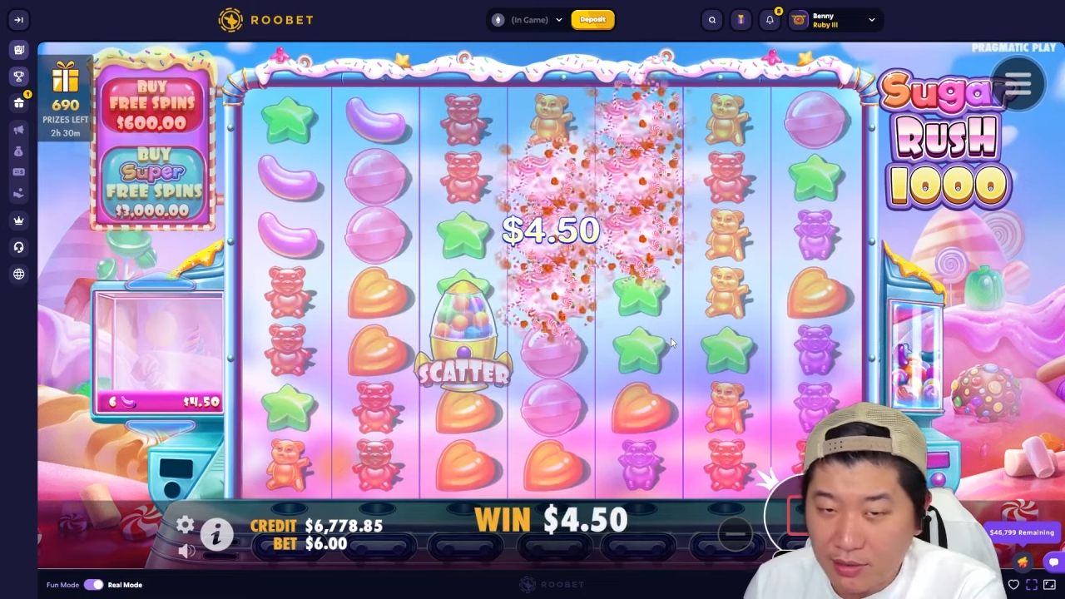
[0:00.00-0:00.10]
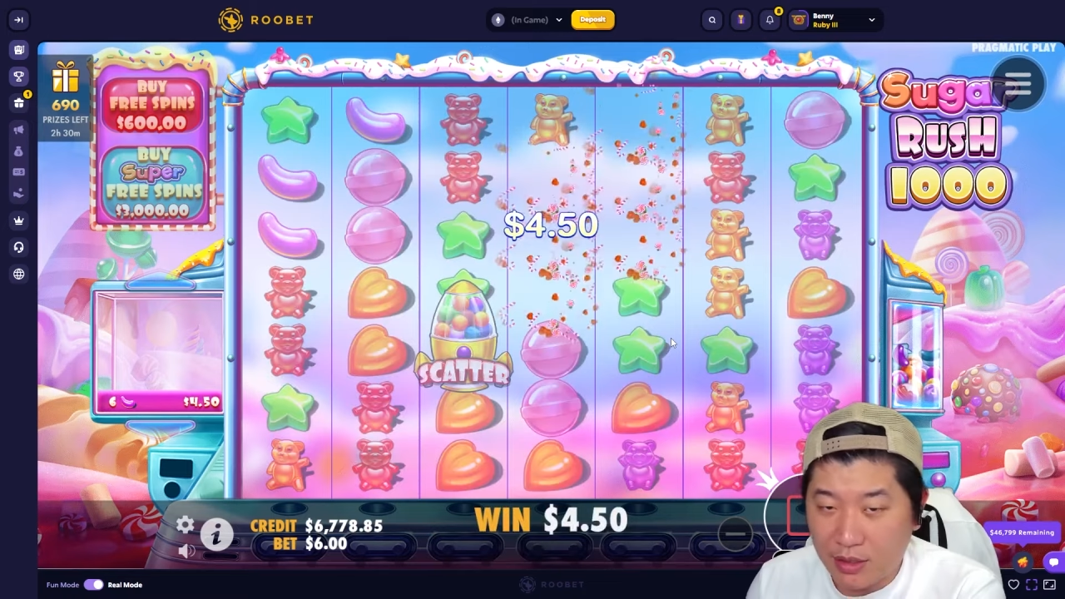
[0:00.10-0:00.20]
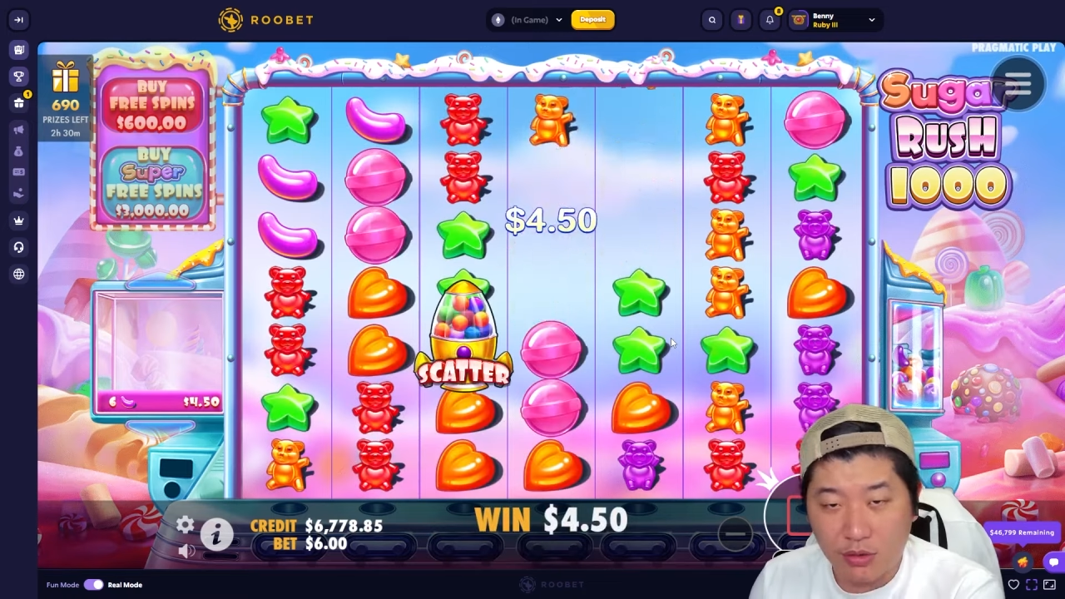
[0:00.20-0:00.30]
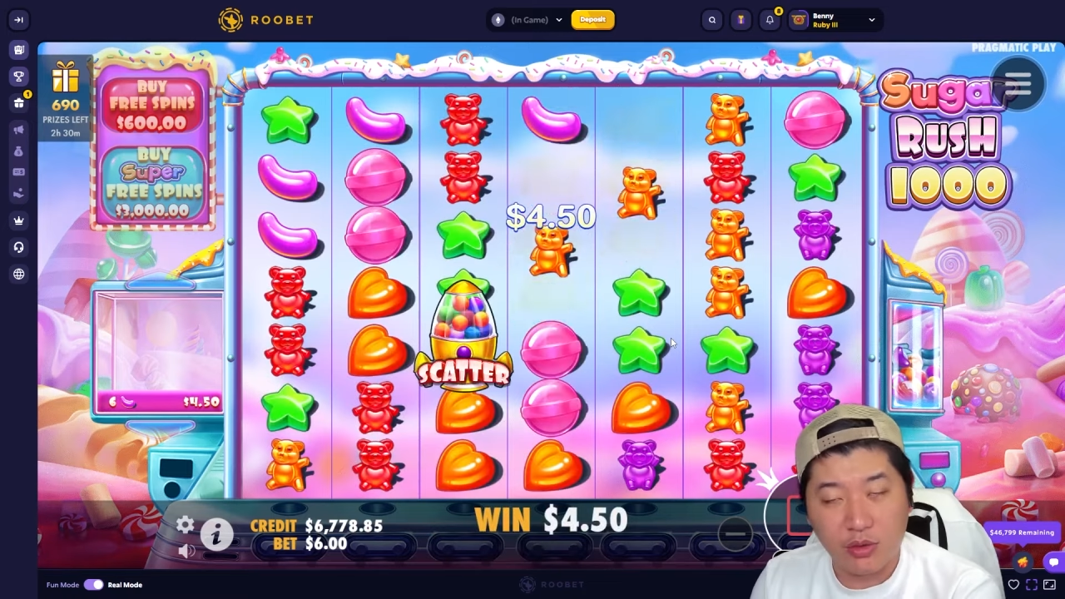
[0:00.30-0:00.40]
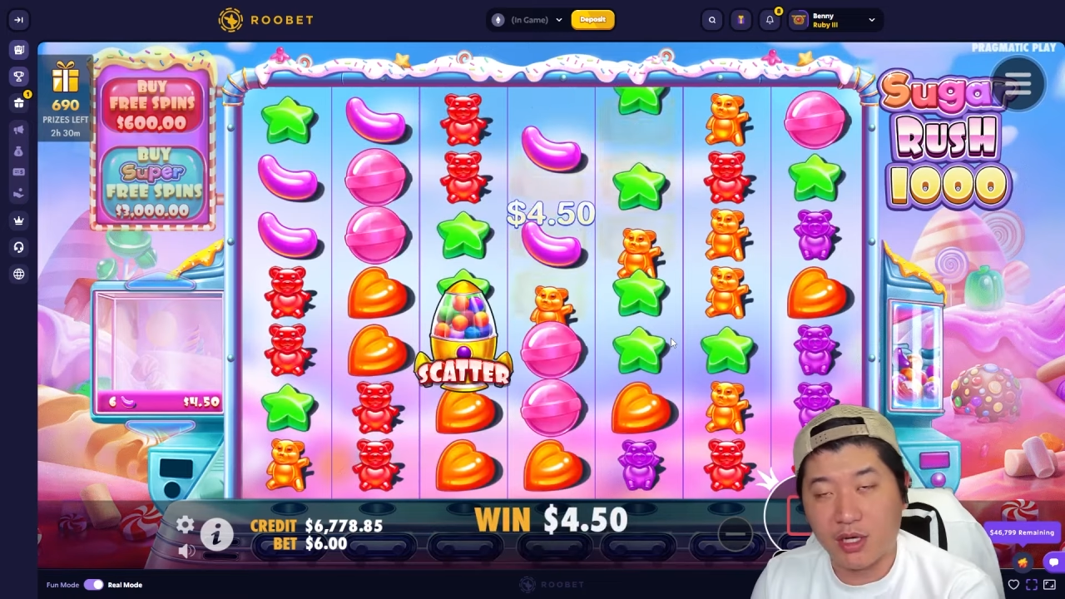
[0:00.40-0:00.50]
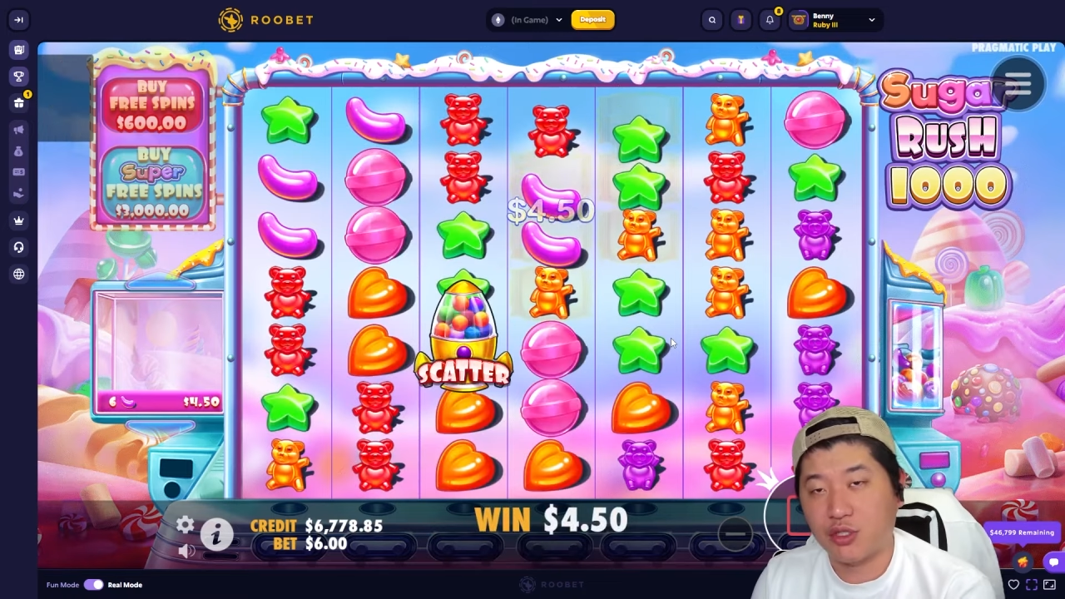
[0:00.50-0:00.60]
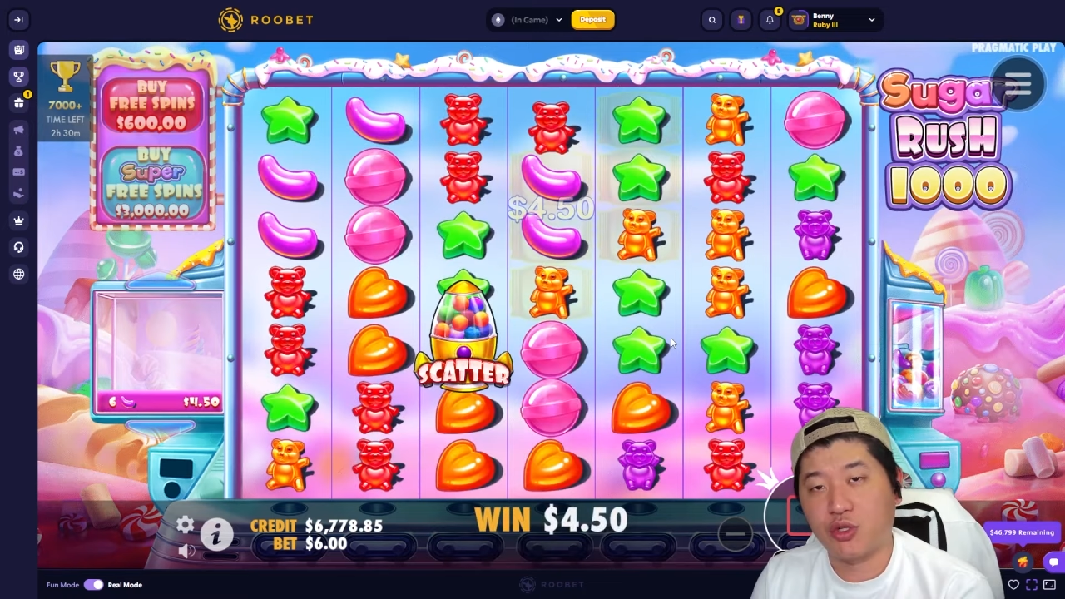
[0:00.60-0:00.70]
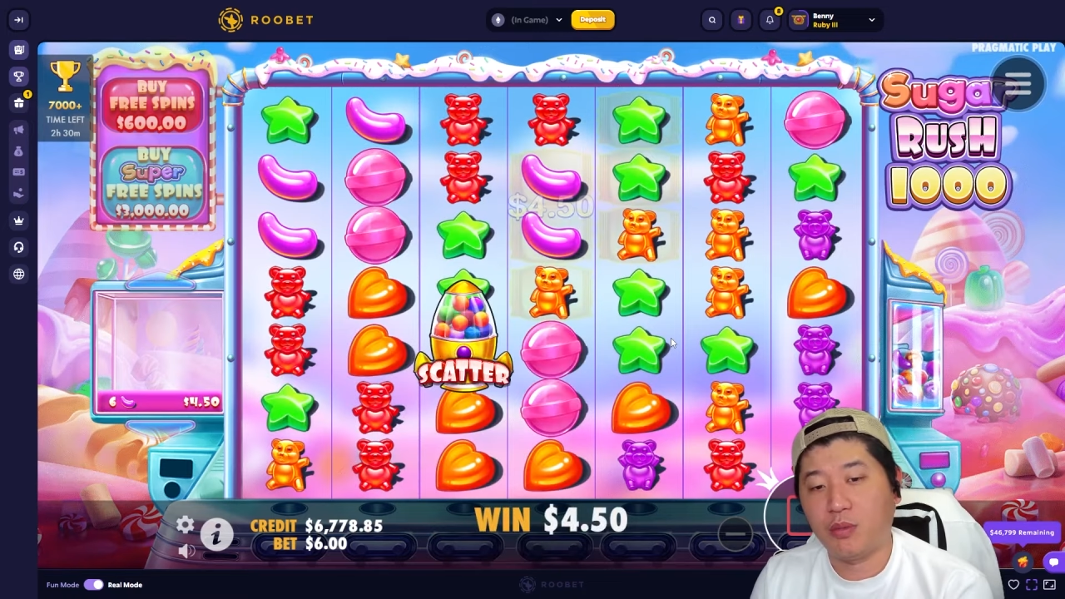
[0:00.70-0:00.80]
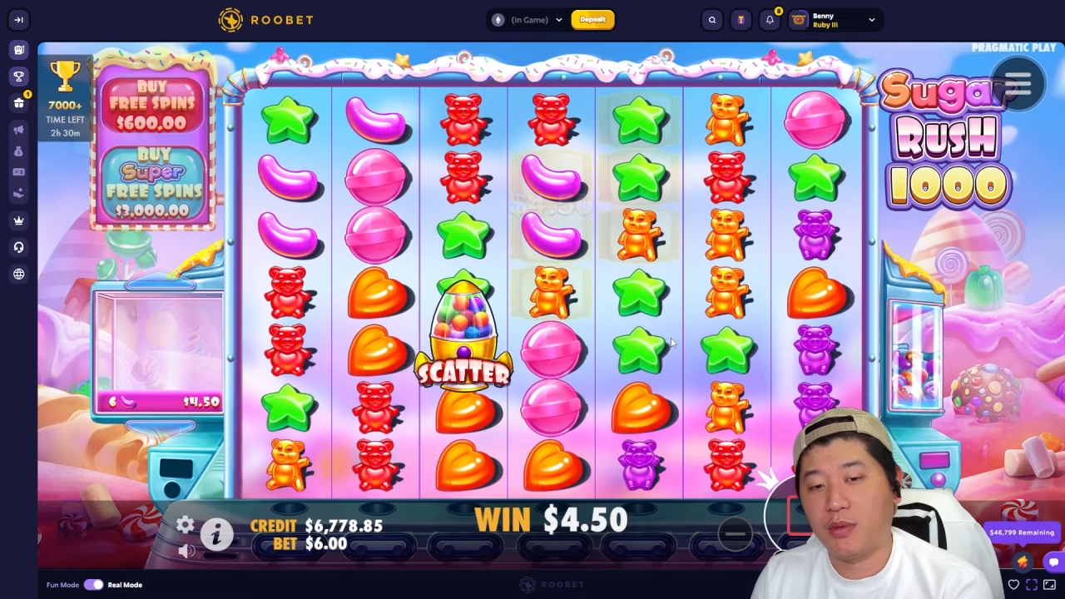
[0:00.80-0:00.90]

thank you guys so